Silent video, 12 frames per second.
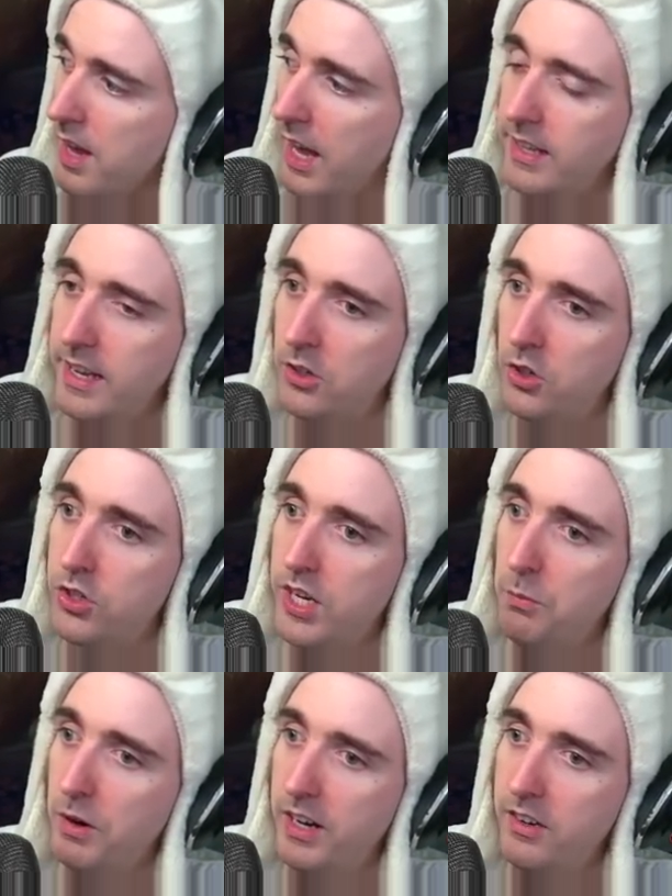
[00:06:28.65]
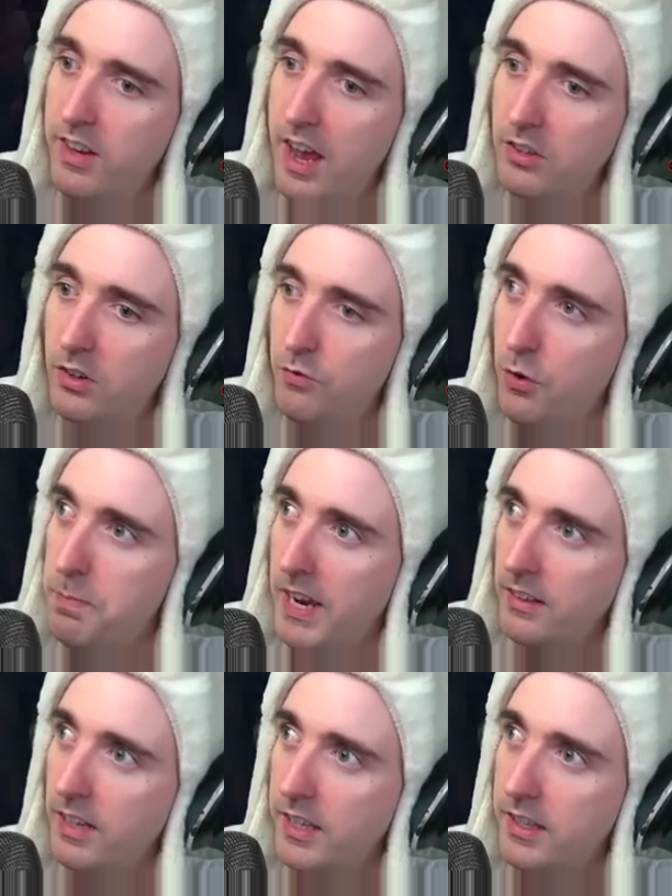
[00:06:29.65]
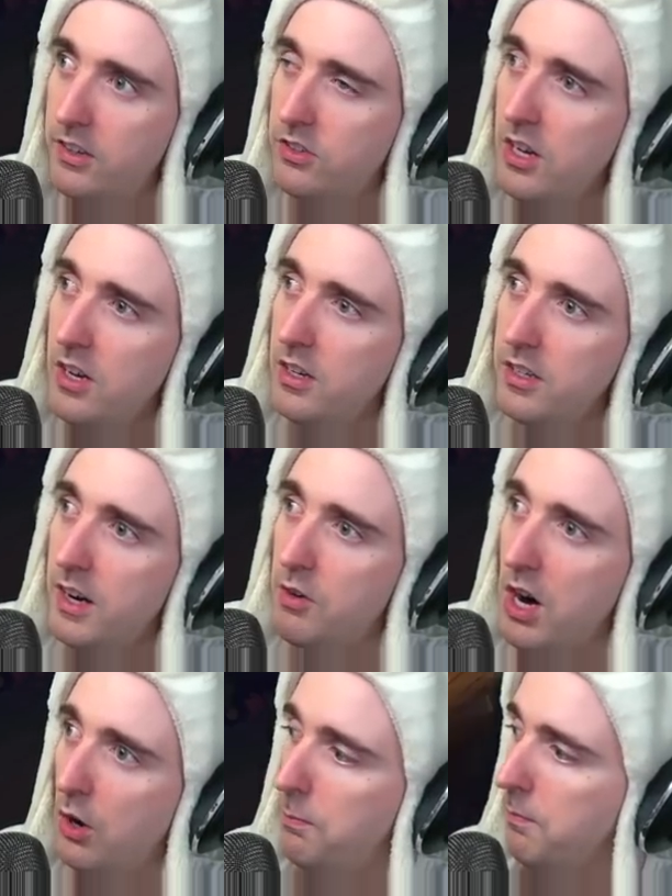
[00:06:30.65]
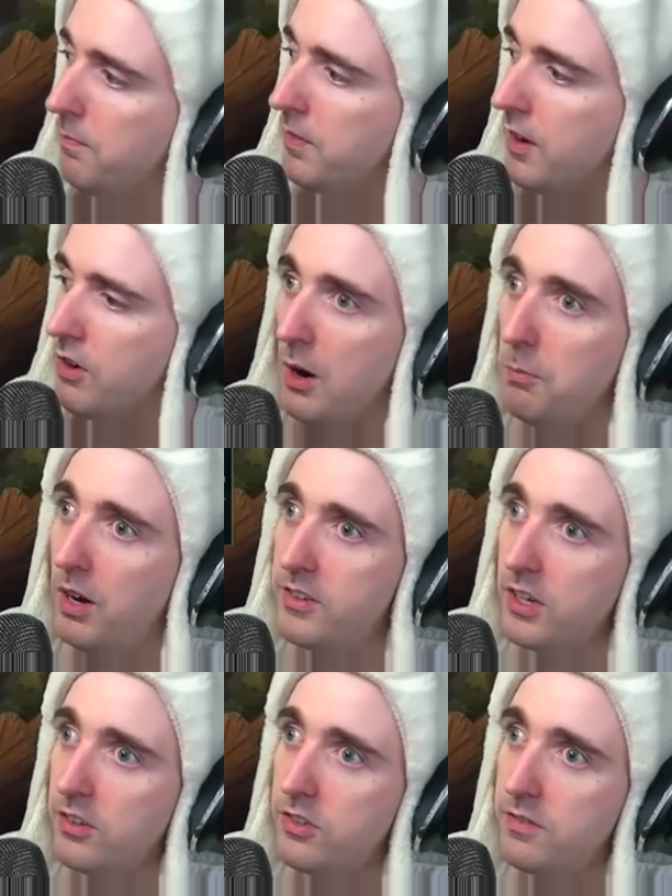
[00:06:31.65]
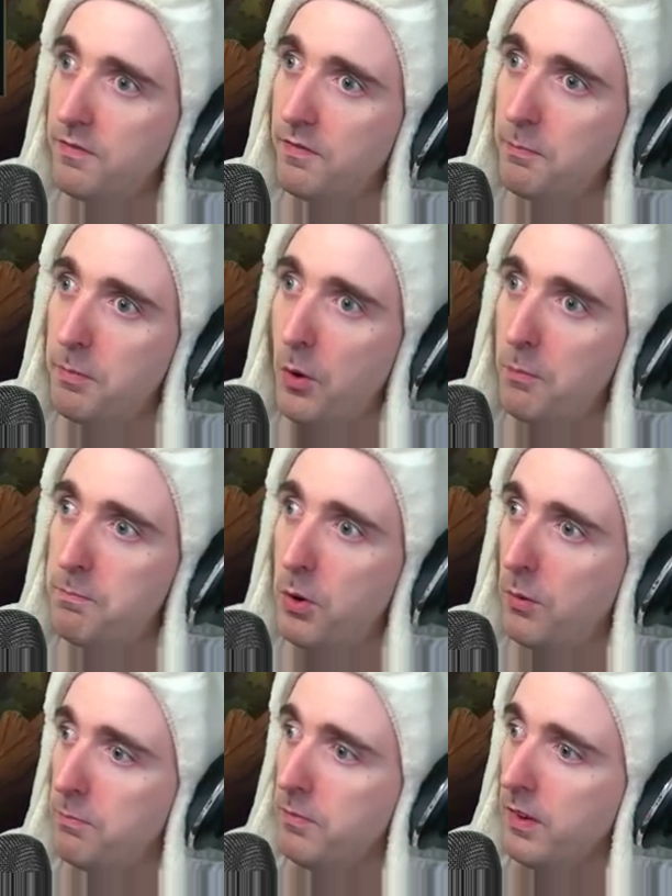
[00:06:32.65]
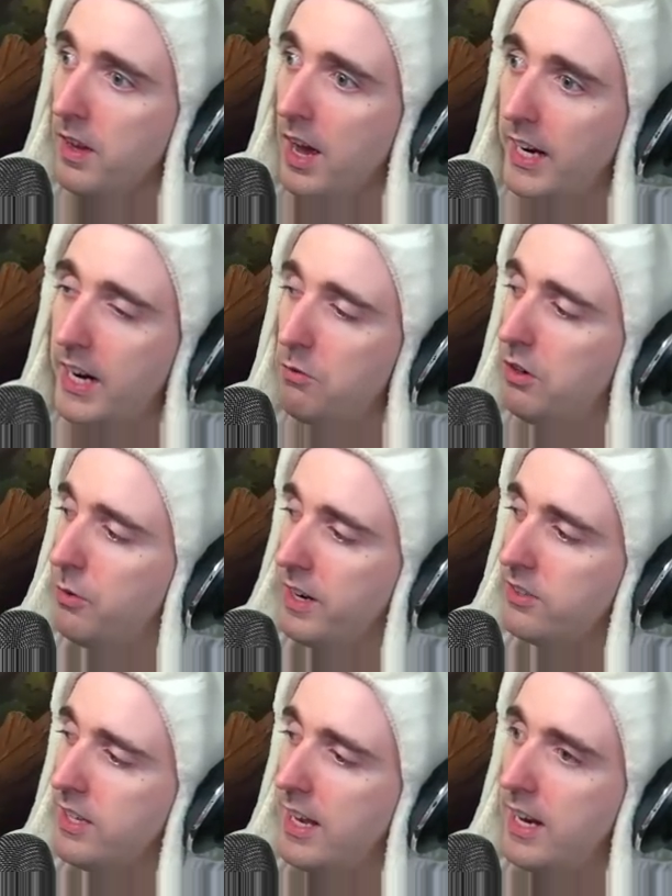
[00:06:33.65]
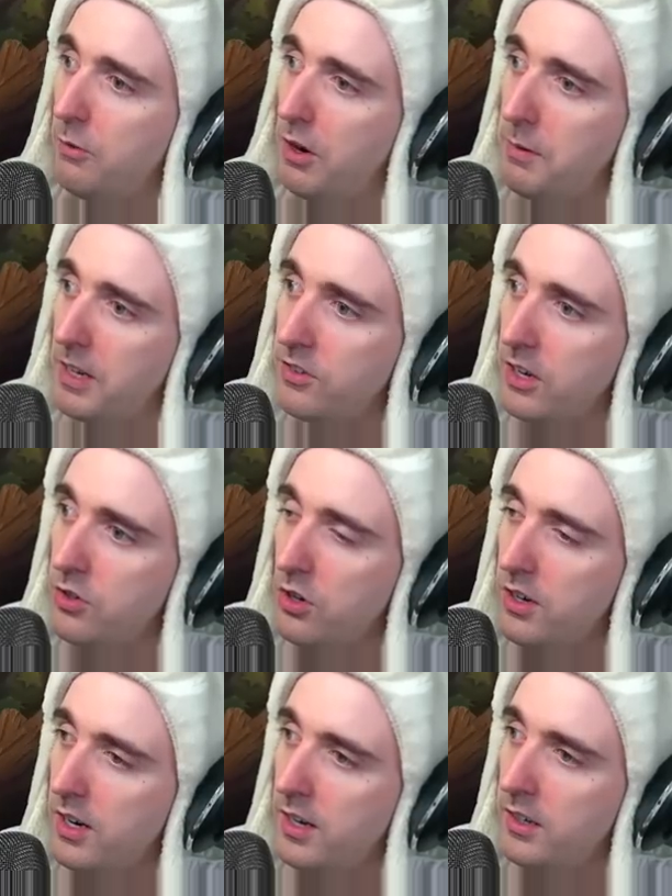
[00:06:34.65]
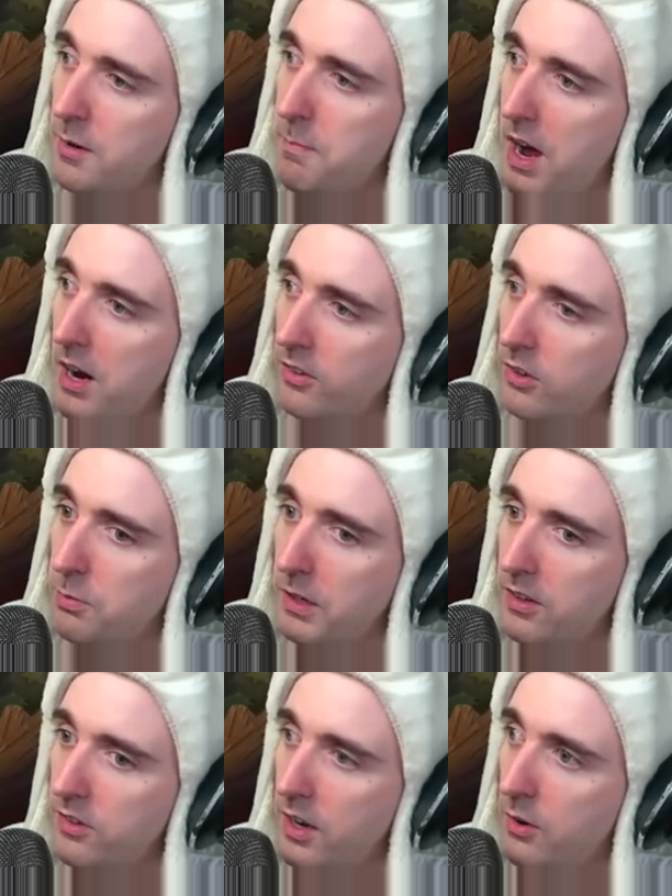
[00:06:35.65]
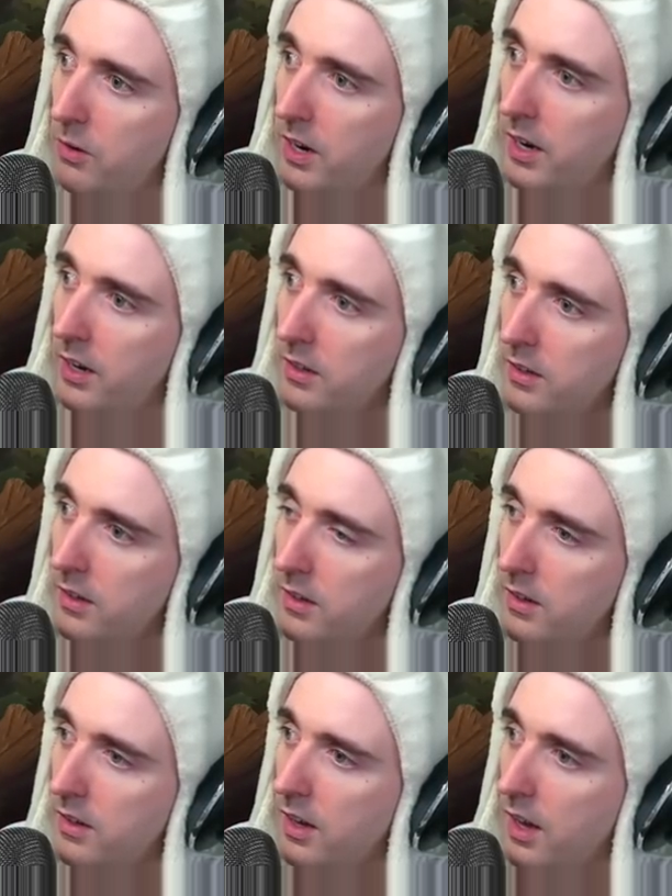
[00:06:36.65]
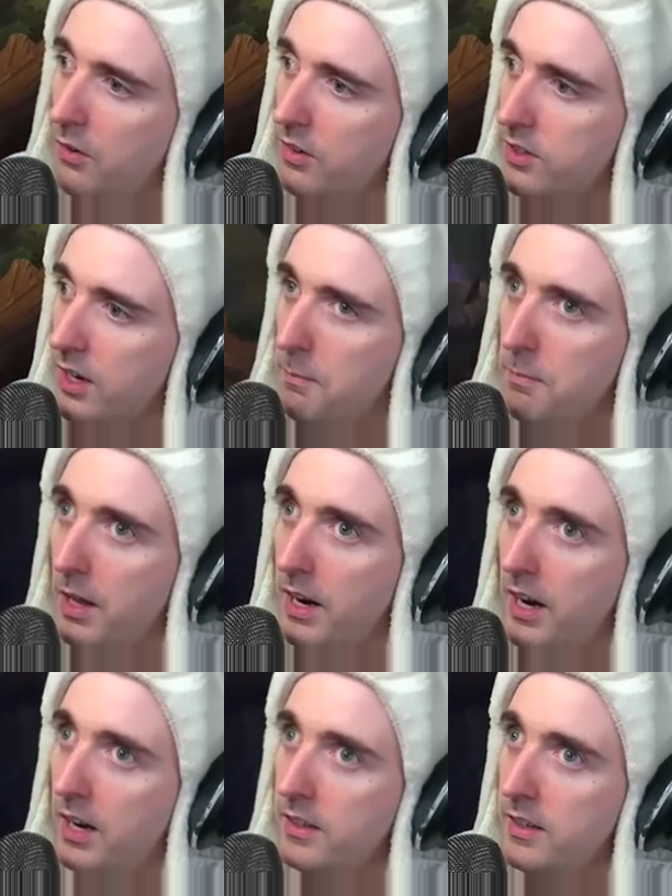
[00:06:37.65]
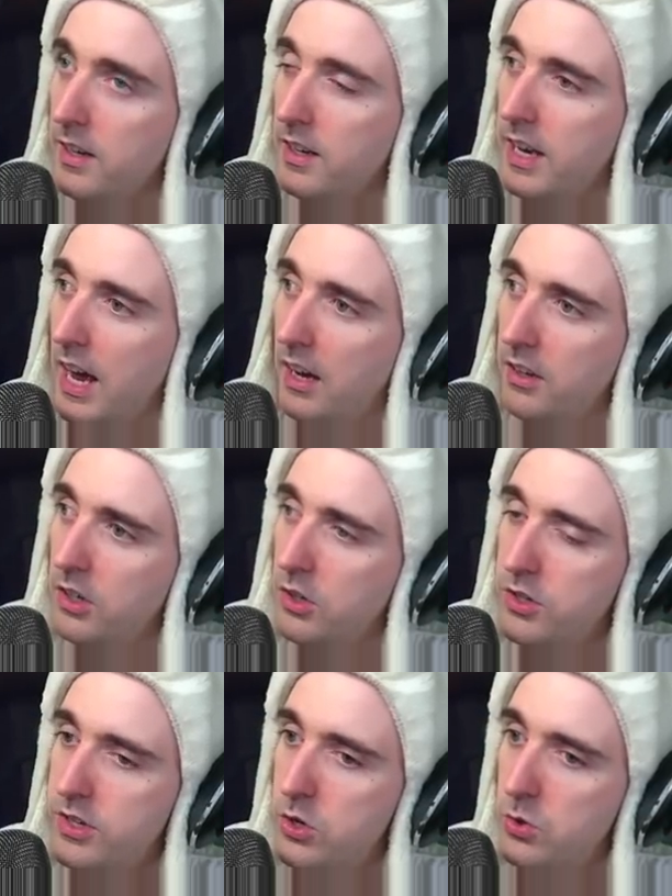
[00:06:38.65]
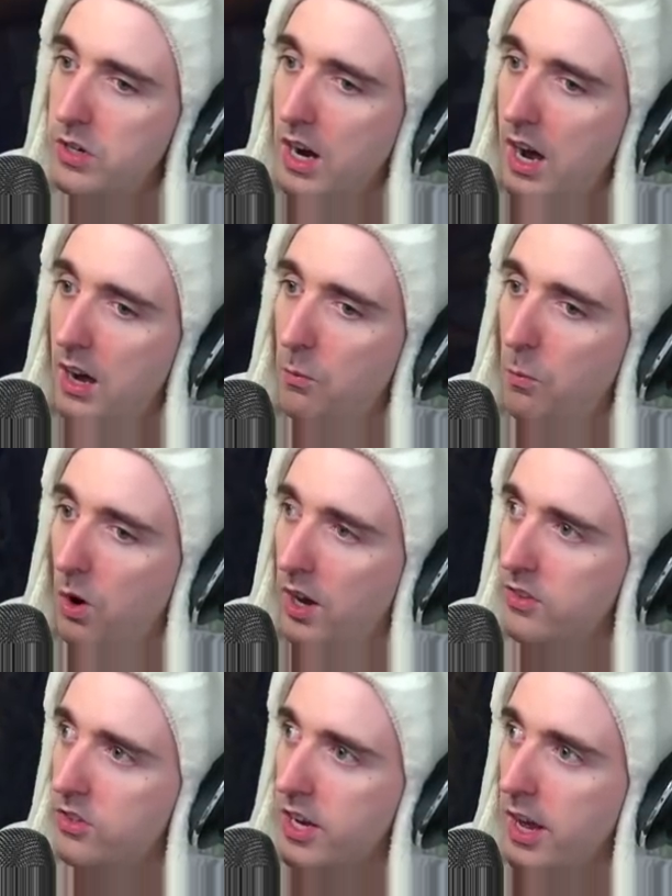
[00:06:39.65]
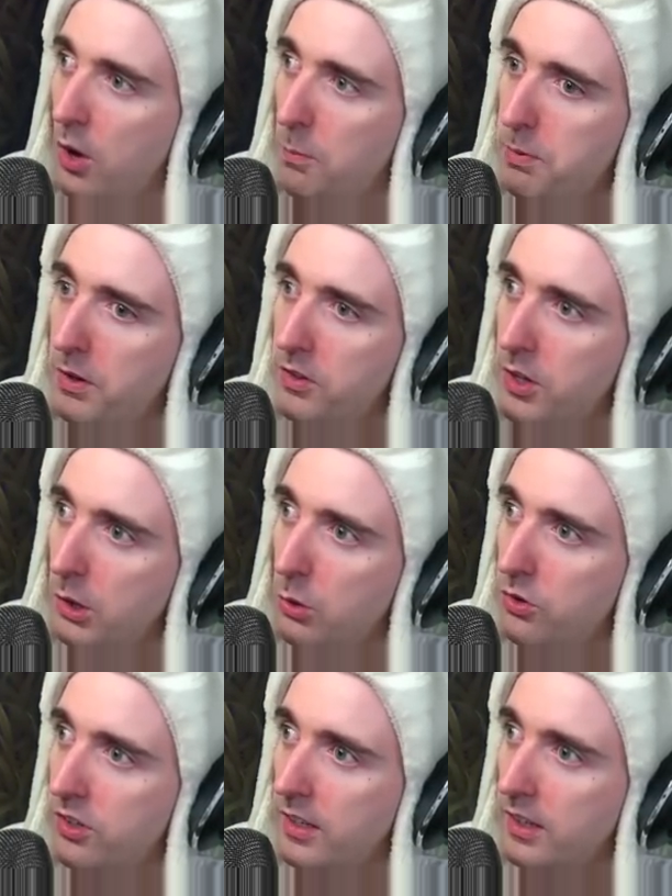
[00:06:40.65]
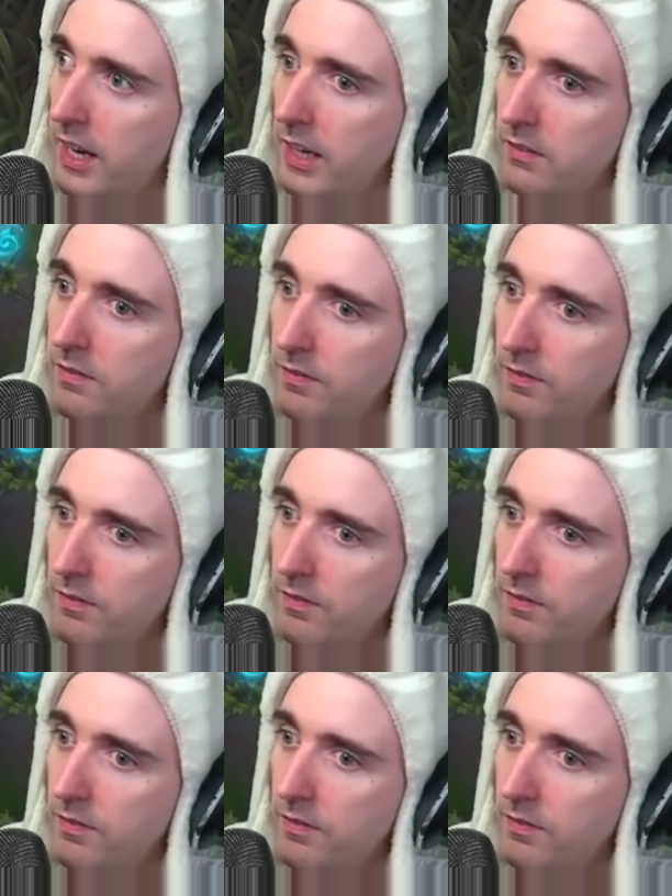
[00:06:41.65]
And then, you see when he's asking for ping like this? Never help. Watch this. Boom, boom. I can't read what he's saying anyway because I turned it in the boxes because I don't want to see it. But yeah, you do not want to help the losing lane.